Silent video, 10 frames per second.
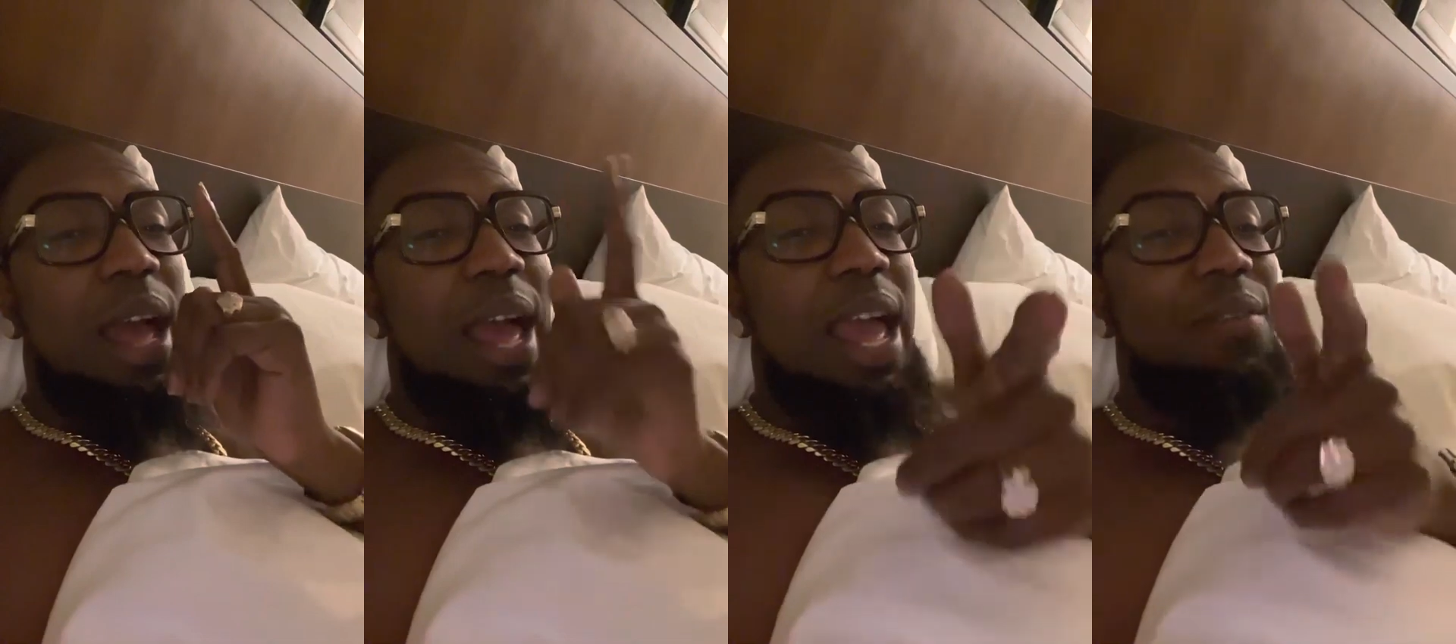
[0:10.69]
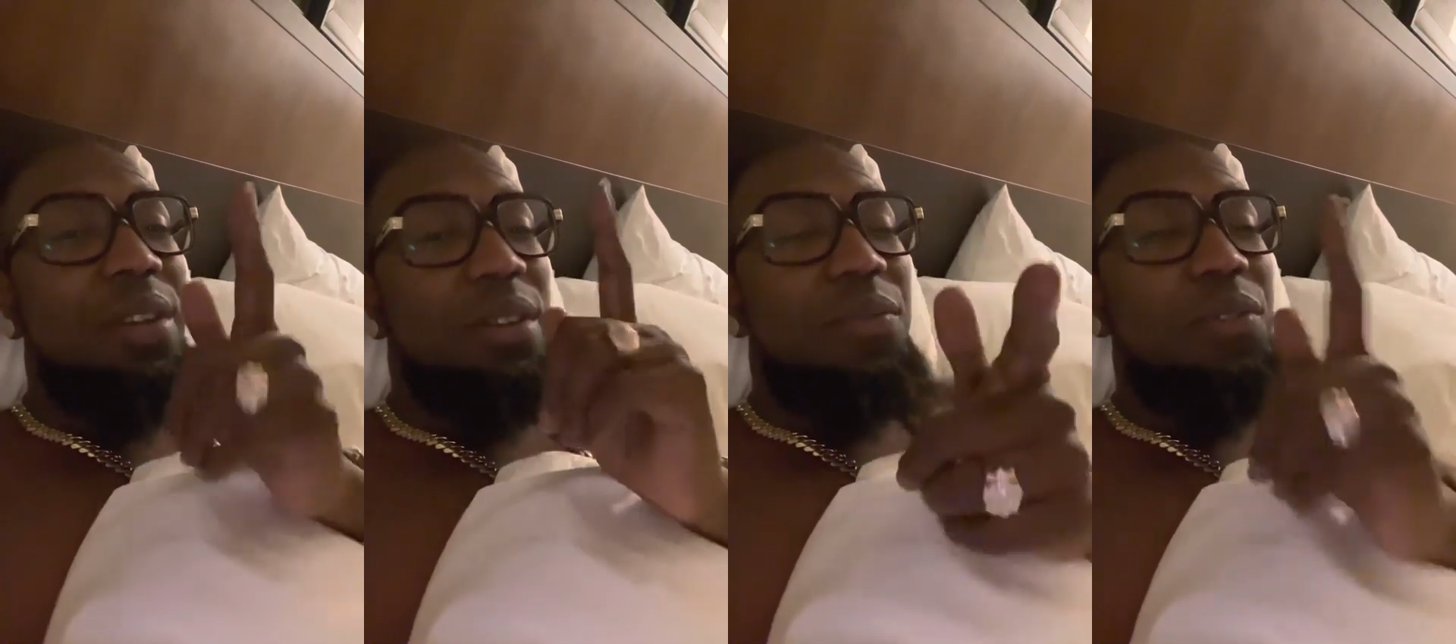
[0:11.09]
I
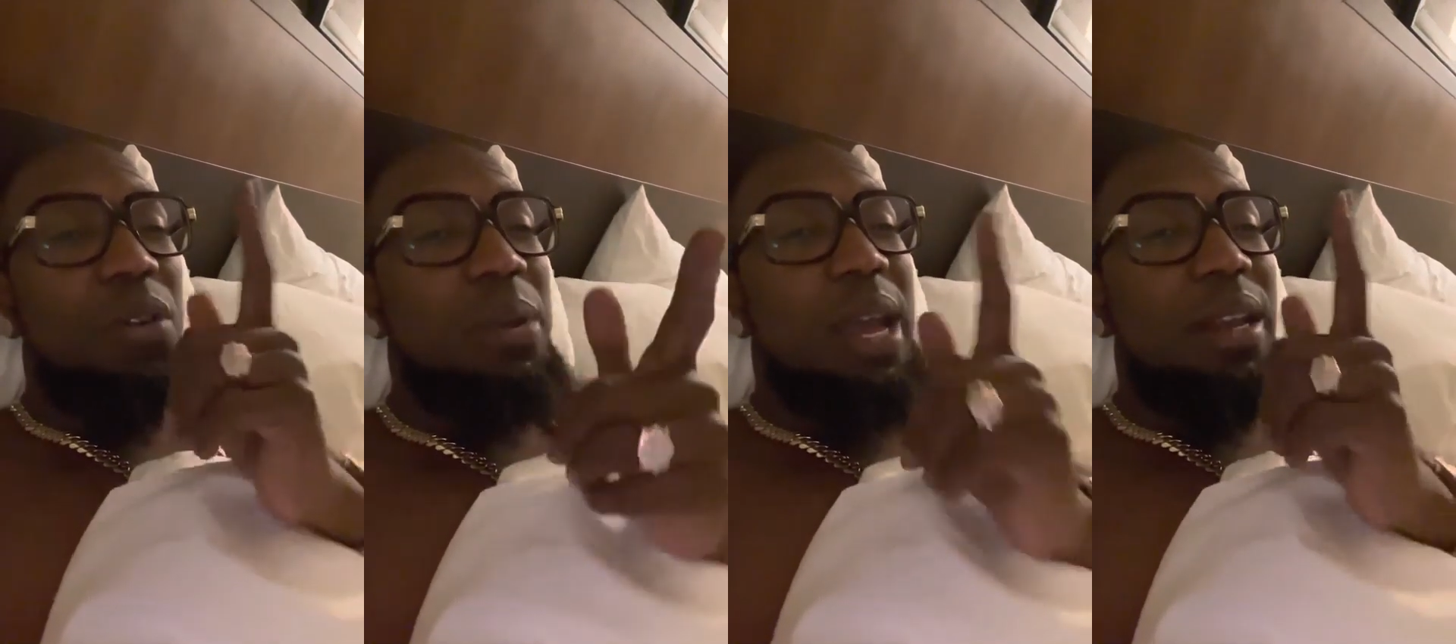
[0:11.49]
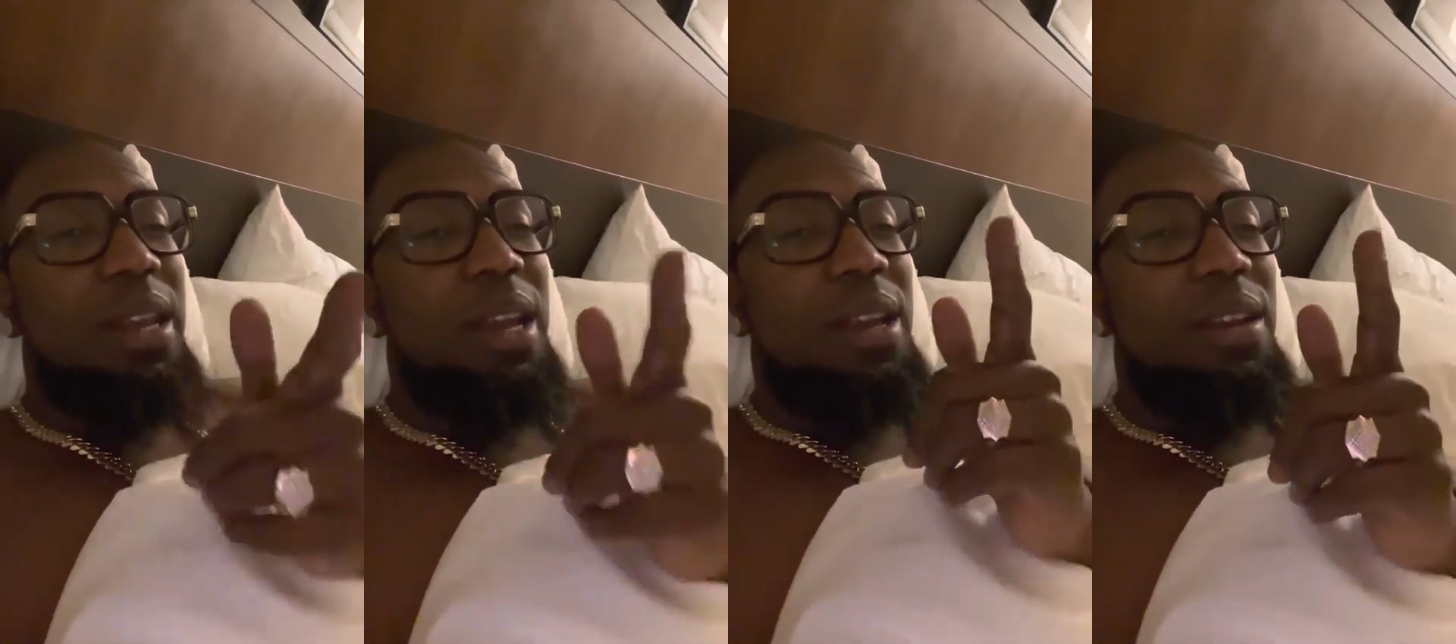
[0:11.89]
haven't confirmed that
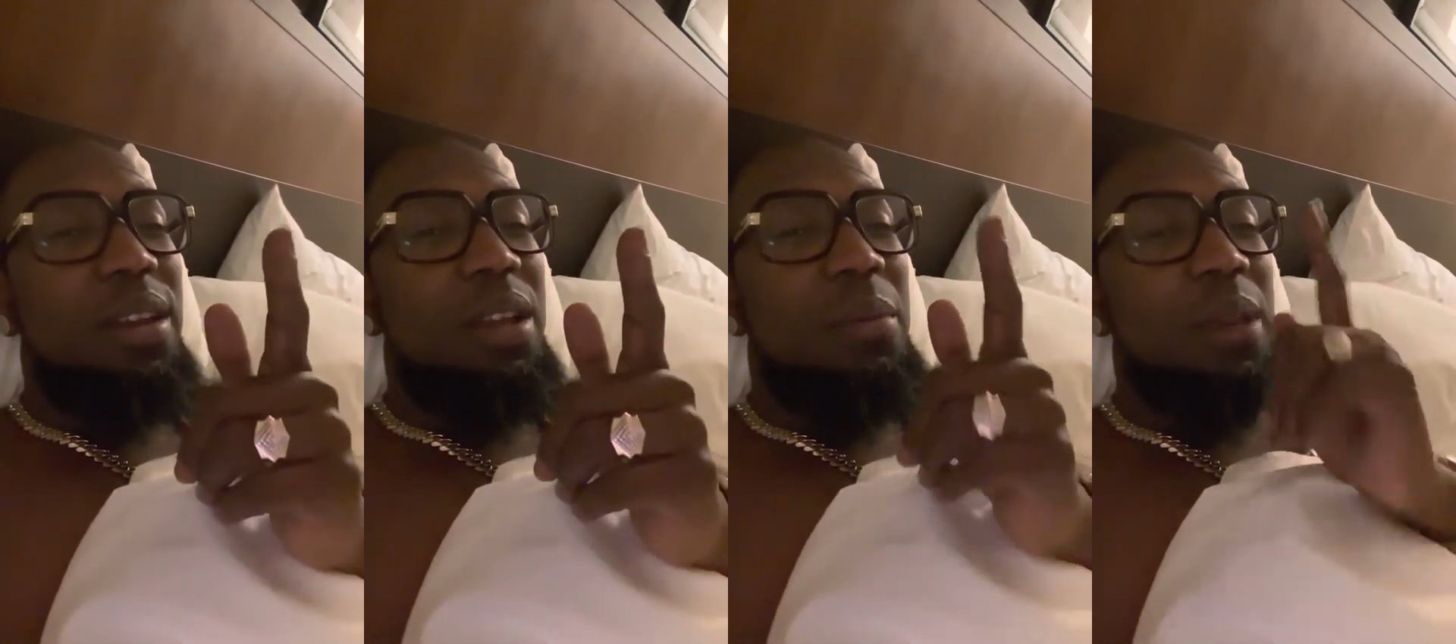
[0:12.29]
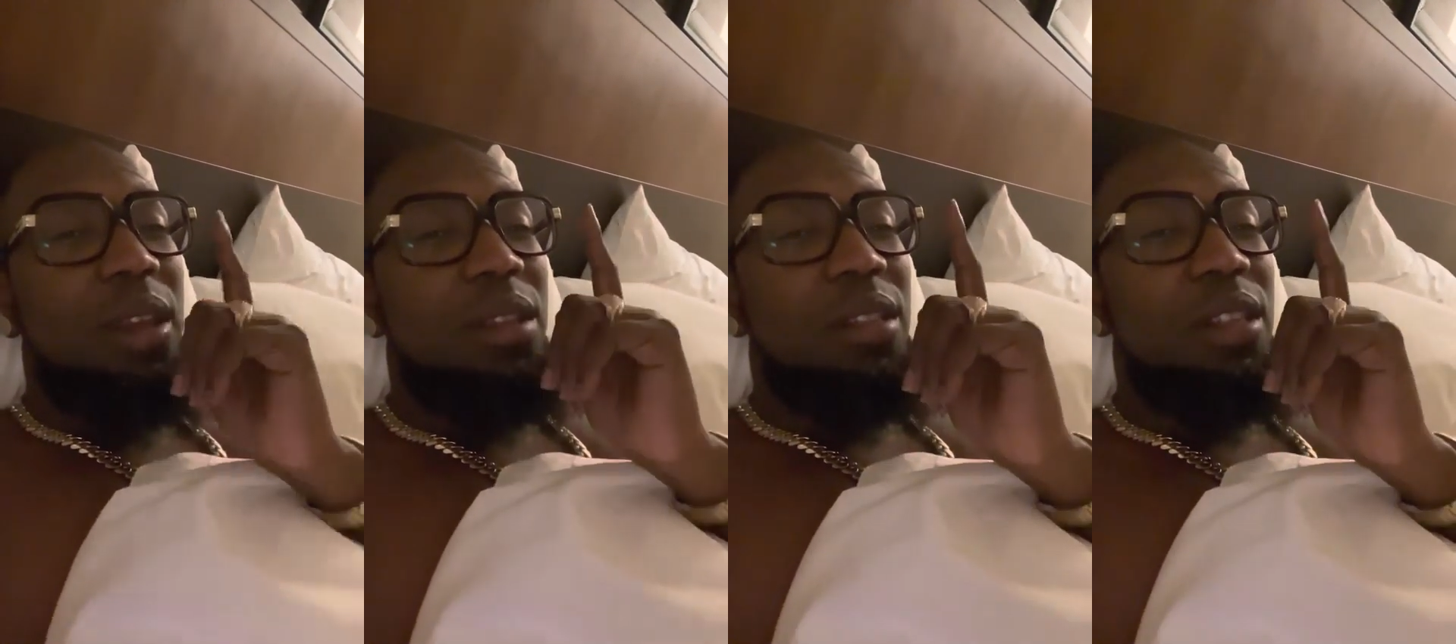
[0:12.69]
yet
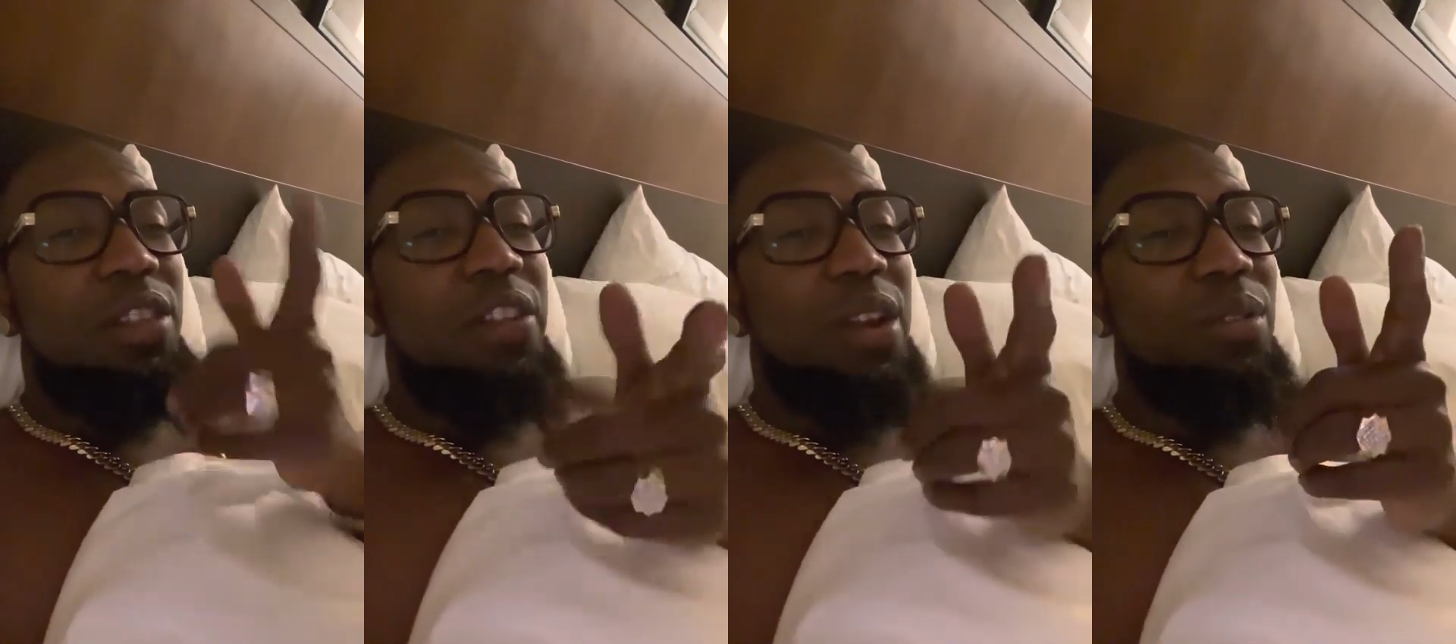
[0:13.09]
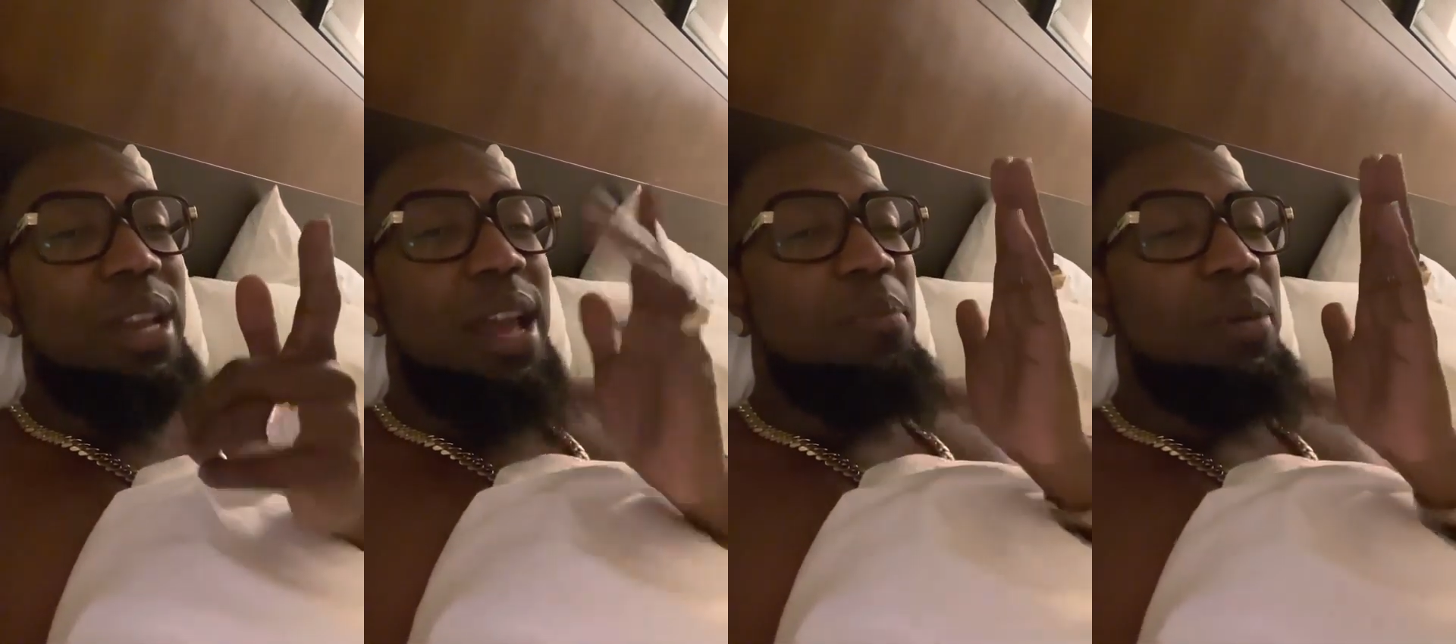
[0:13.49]
because his channel's down.